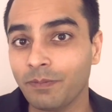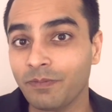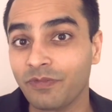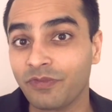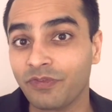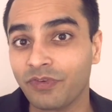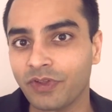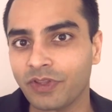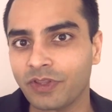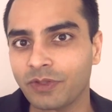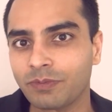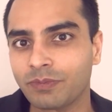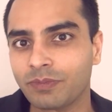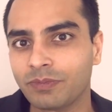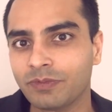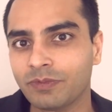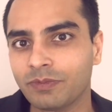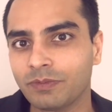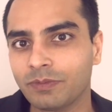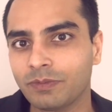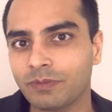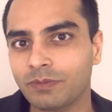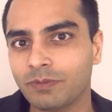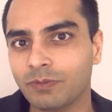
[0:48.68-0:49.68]
further
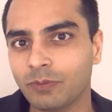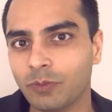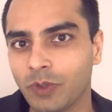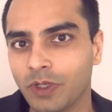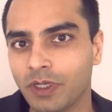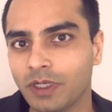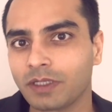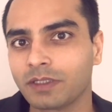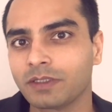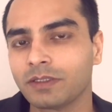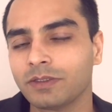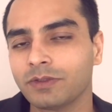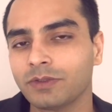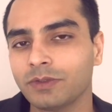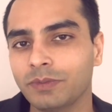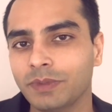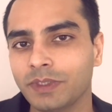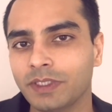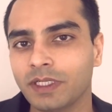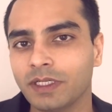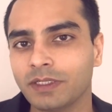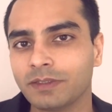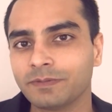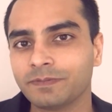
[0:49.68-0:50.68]
work to be
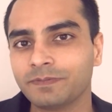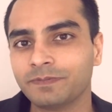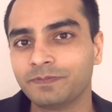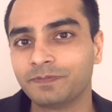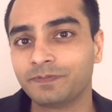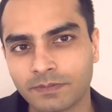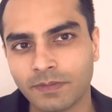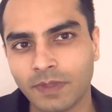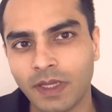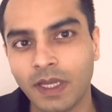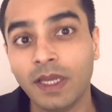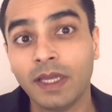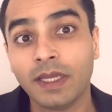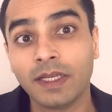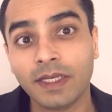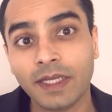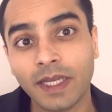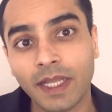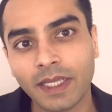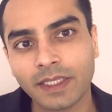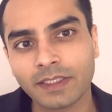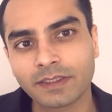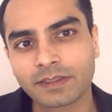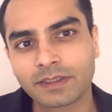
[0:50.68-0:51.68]
done.
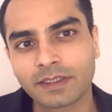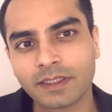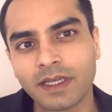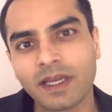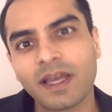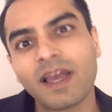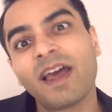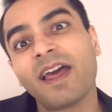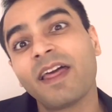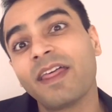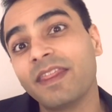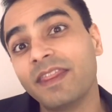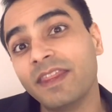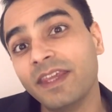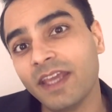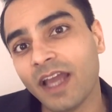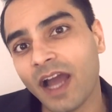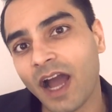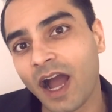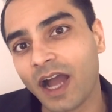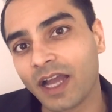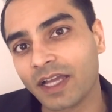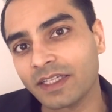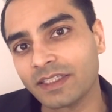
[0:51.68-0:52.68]
Next, the
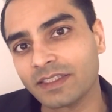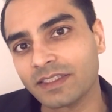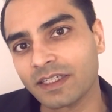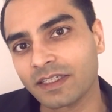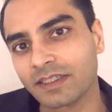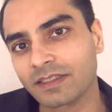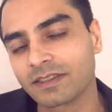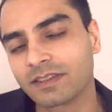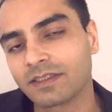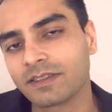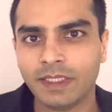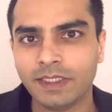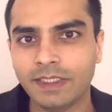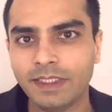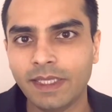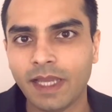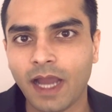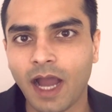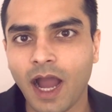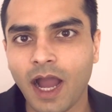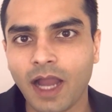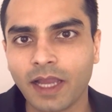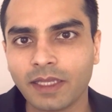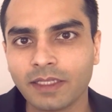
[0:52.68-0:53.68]
architect. The
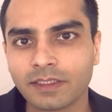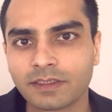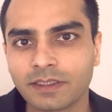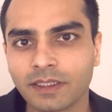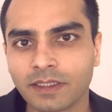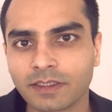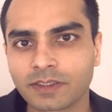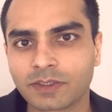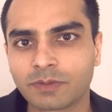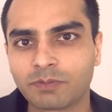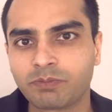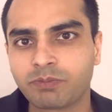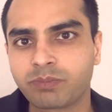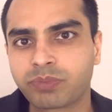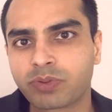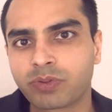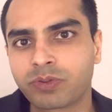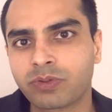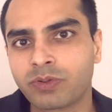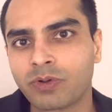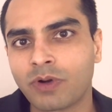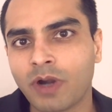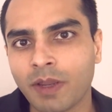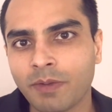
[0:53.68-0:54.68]
architect's
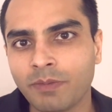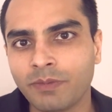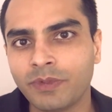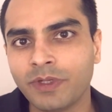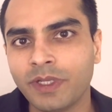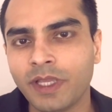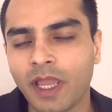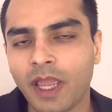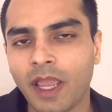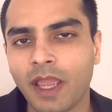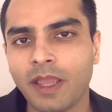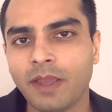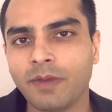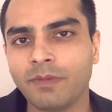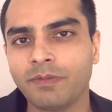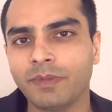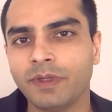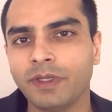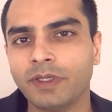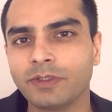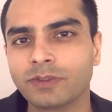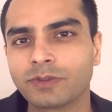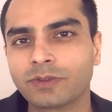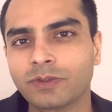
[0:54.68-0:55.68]
primary aim
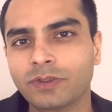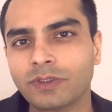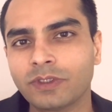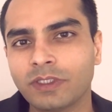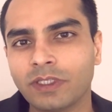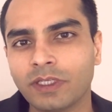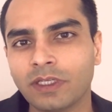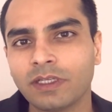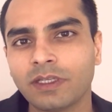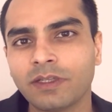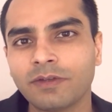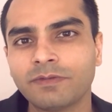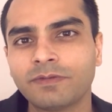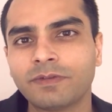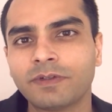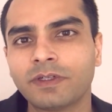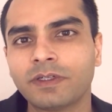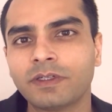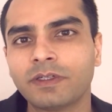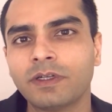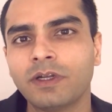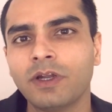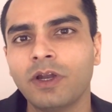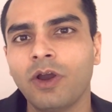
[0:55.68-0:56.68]
is to
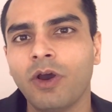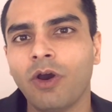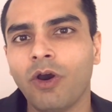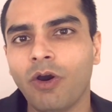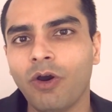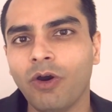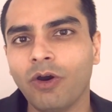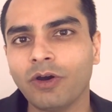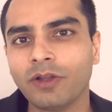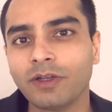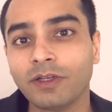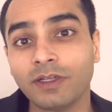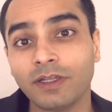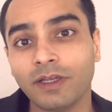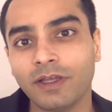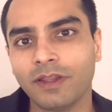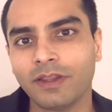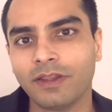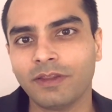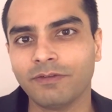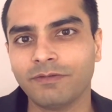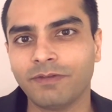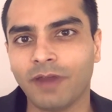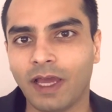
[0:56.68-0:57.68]
deliver on
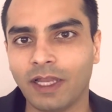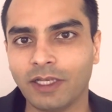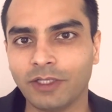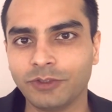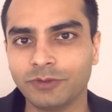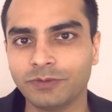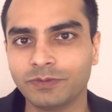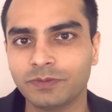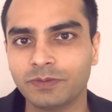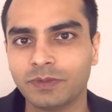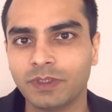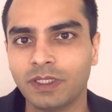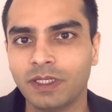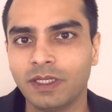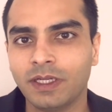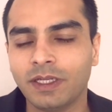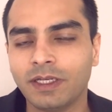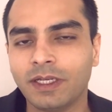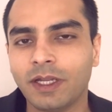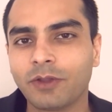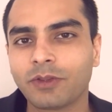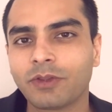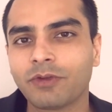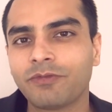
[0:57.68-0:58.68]
the value.
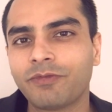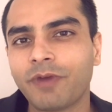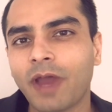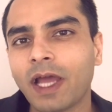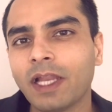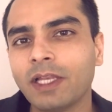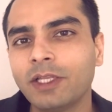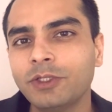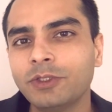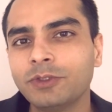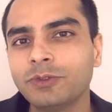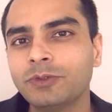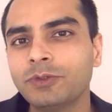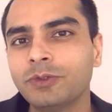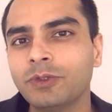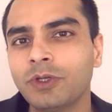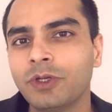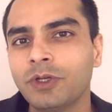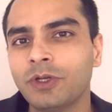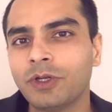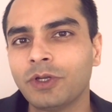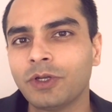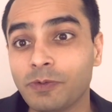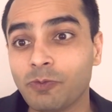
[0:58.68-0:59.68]
Now, the value,
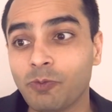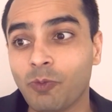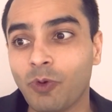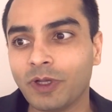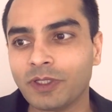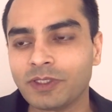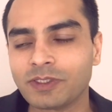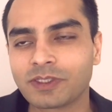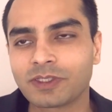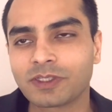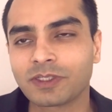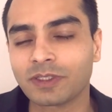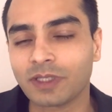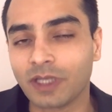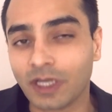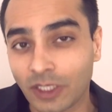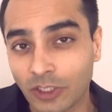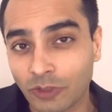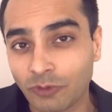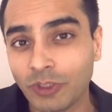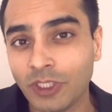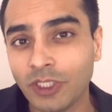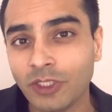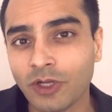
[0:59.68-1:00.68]
once
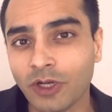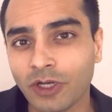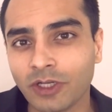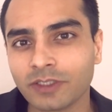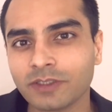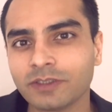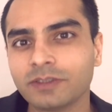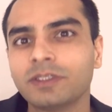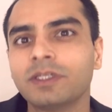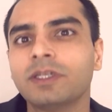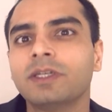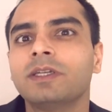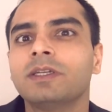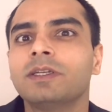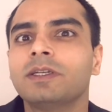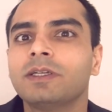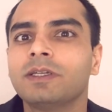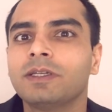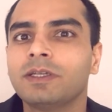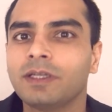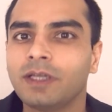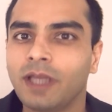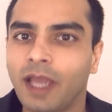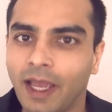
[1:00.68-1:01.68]
agreed on,
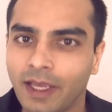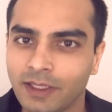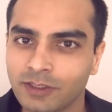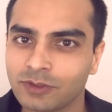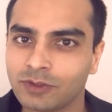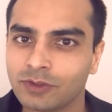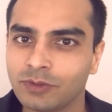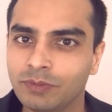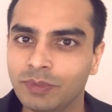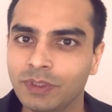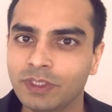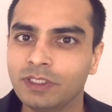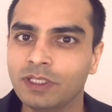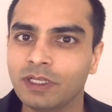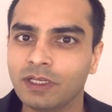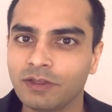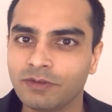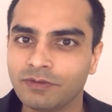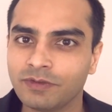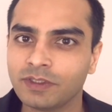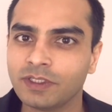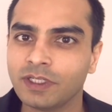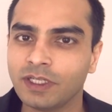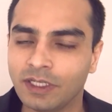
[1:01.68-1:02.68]
has to be
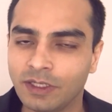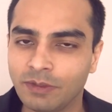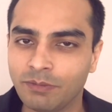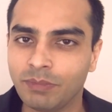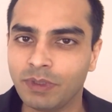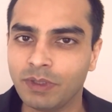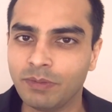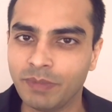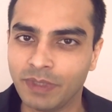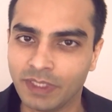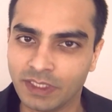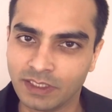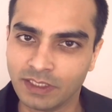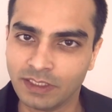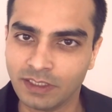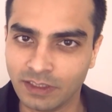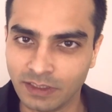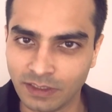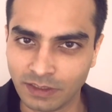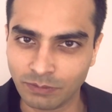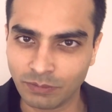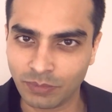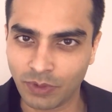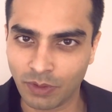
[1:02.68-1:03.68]
delivered and implemented in
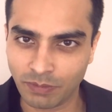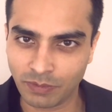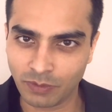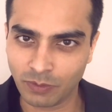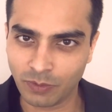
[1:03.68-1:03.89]
a proper